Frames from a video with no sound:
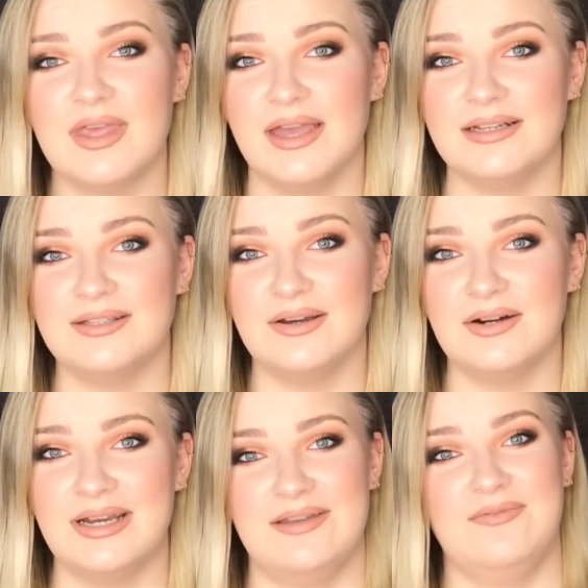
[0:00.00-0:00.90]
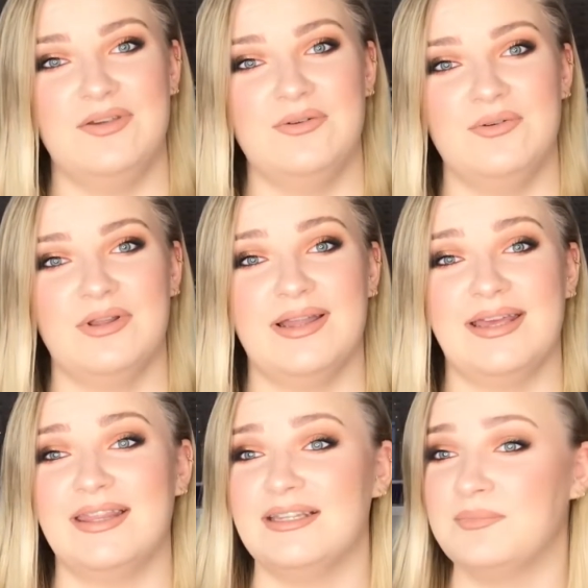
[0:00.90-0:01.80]
And so if you
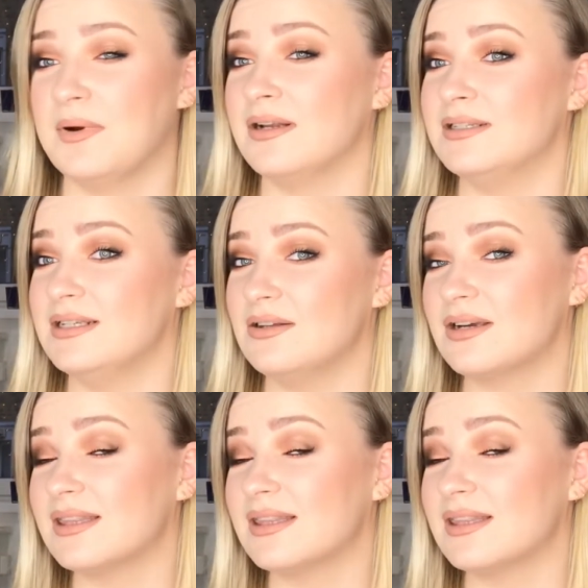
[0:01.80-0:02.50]
like this bronzy look